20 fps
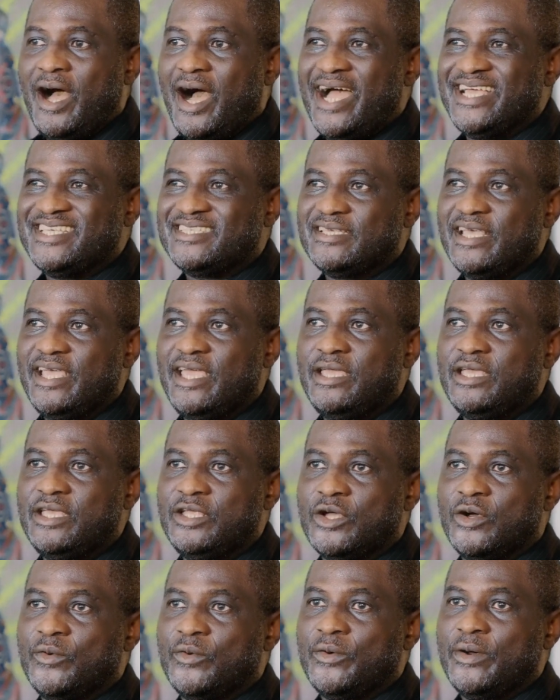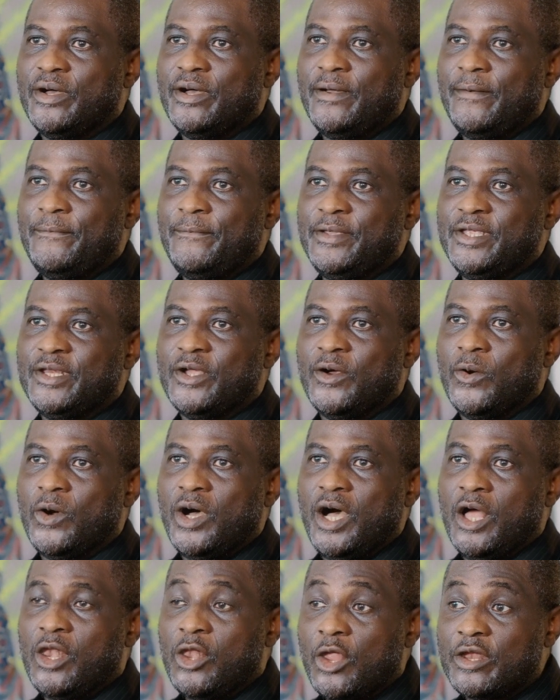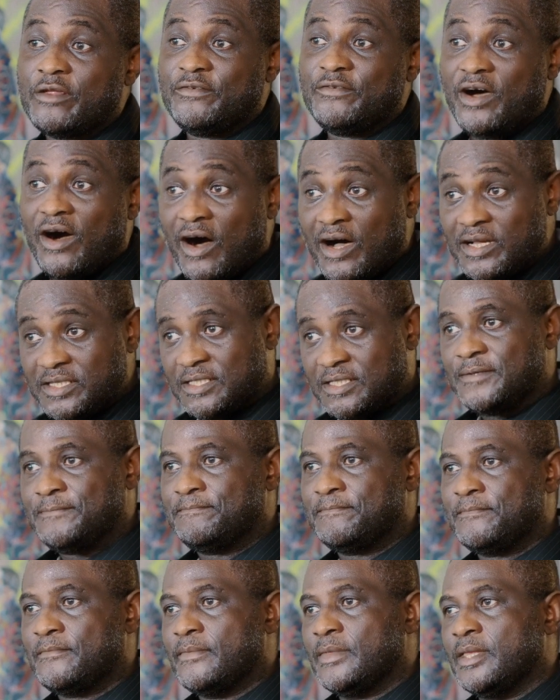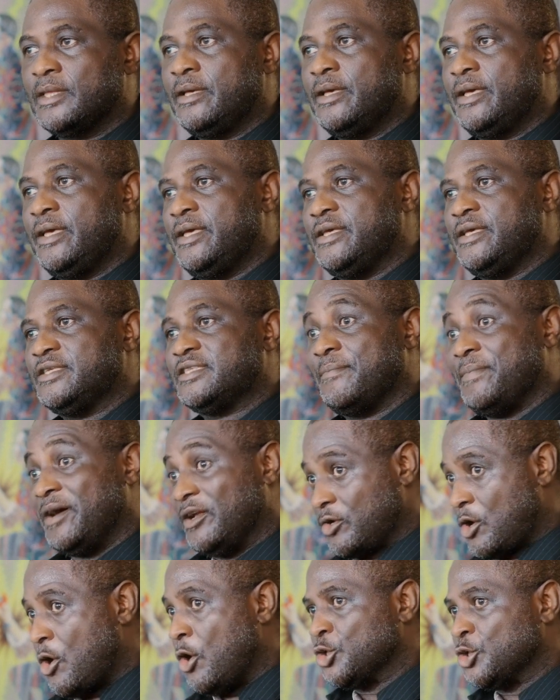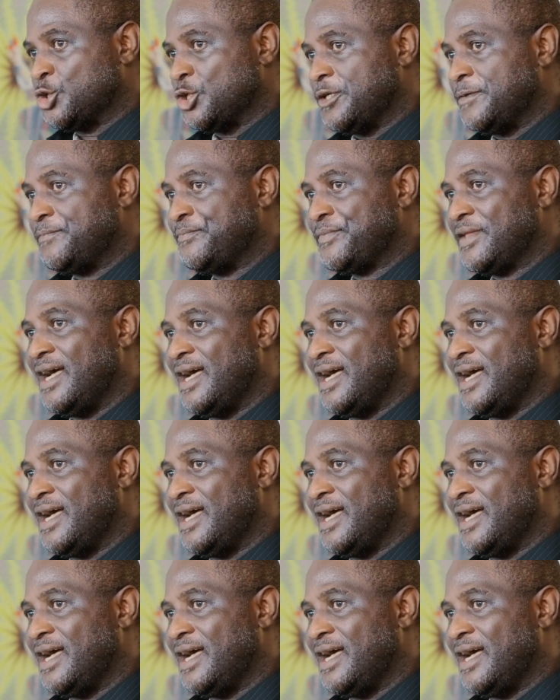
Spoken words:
I say, a lot of art is about culture.